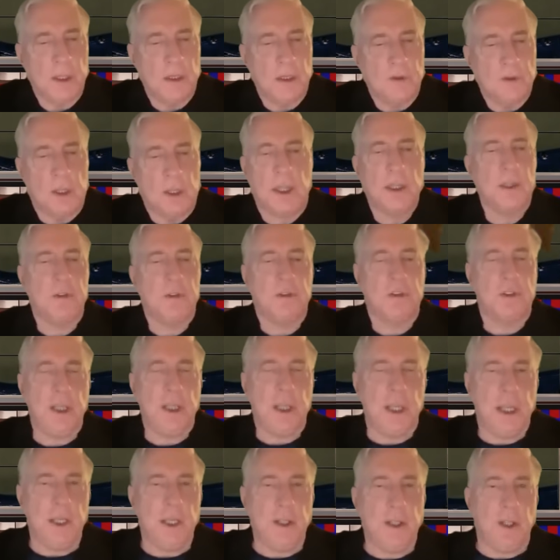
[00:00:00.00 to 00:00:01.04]
So I don't see
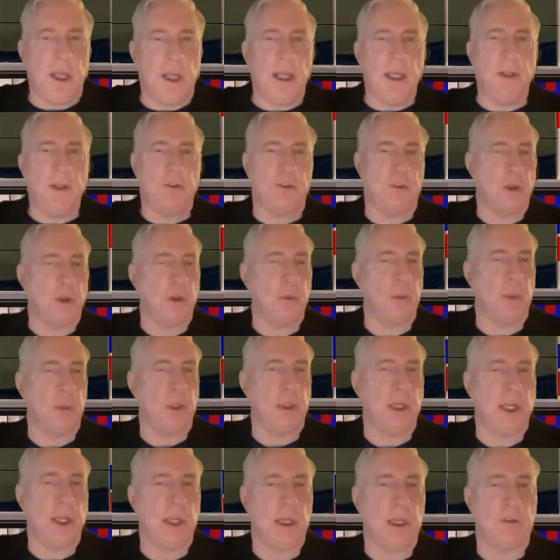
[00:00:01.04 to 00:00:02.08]
any sober
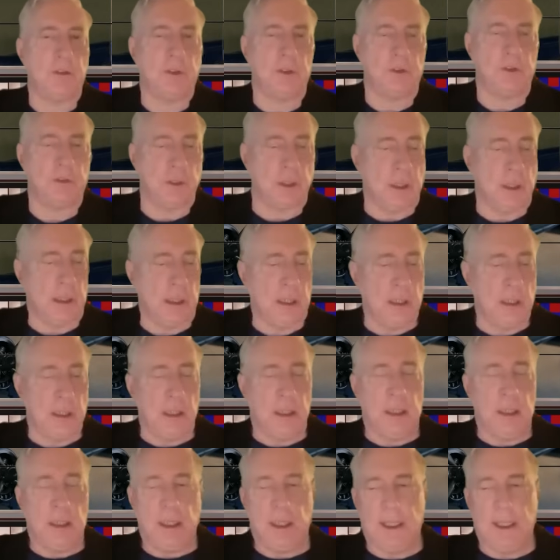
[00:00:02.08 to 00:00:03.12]
analysis. And
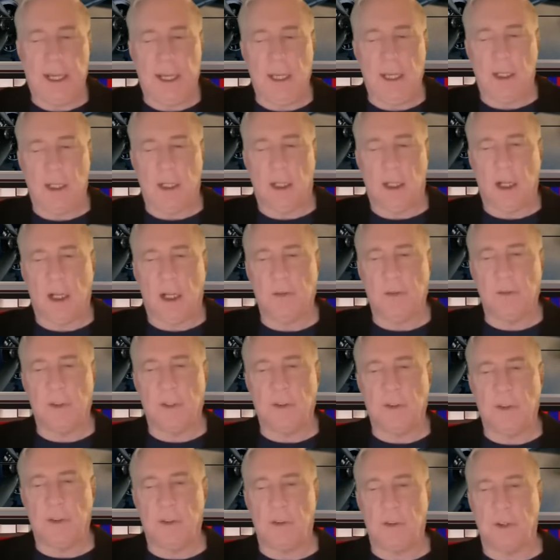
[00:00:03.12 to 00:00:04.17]
again, a lot of
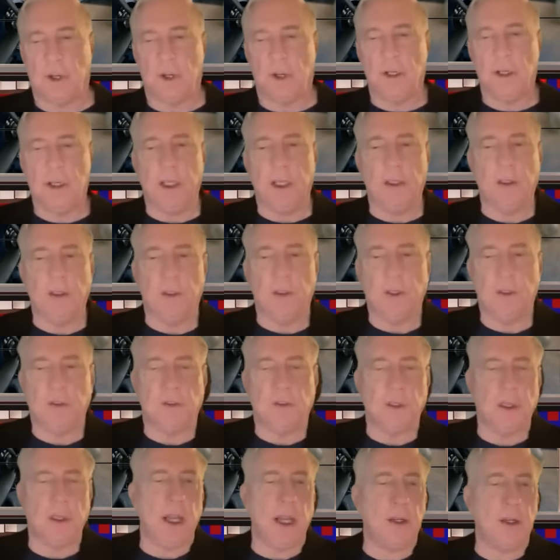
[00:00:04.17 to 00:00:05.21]
this is our ignorance
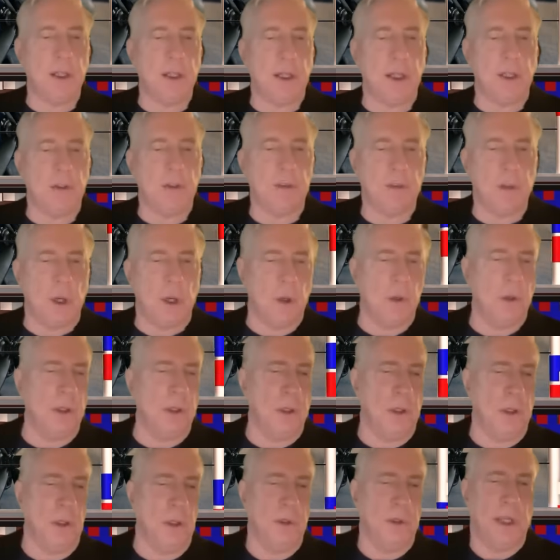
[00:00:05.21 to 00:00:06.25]
and arrogance. Oh, you
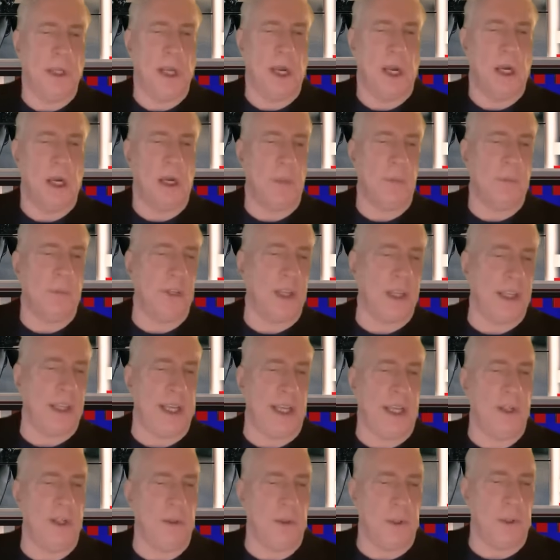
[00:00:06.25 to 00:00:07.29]
know, the Arabs, they
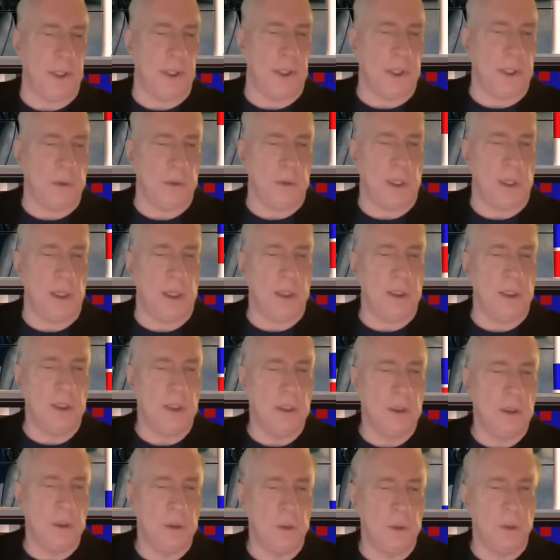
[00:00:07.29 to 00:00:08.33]
can't do anything right.
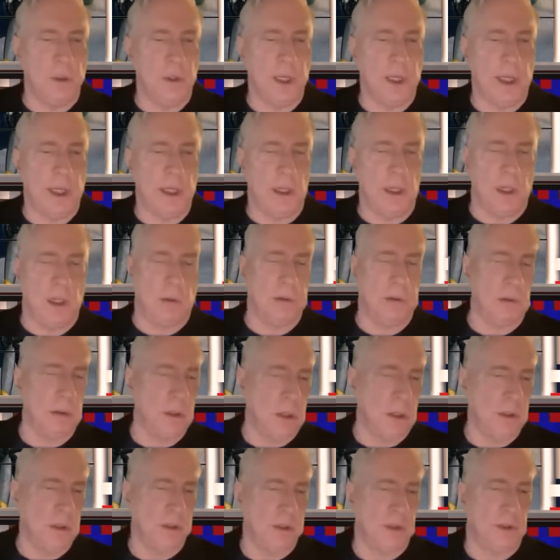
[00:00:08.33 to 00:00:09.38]
Who are they? Oh,
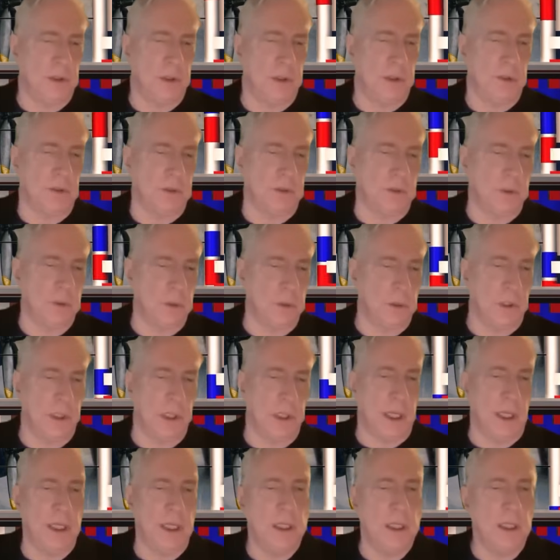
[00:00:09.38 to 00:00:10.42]
the Turks, who are
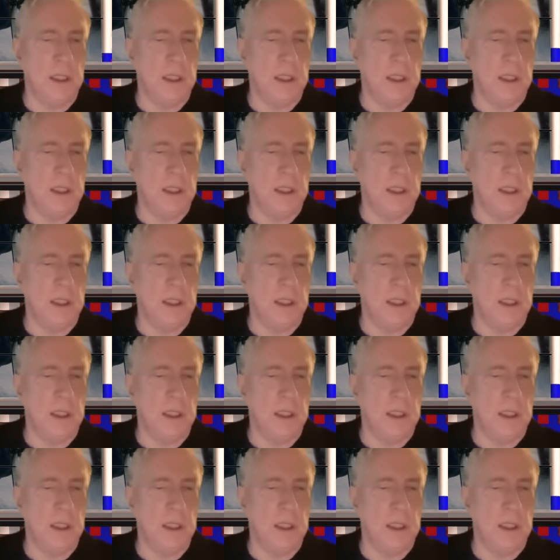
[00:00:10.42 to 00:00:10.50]
they?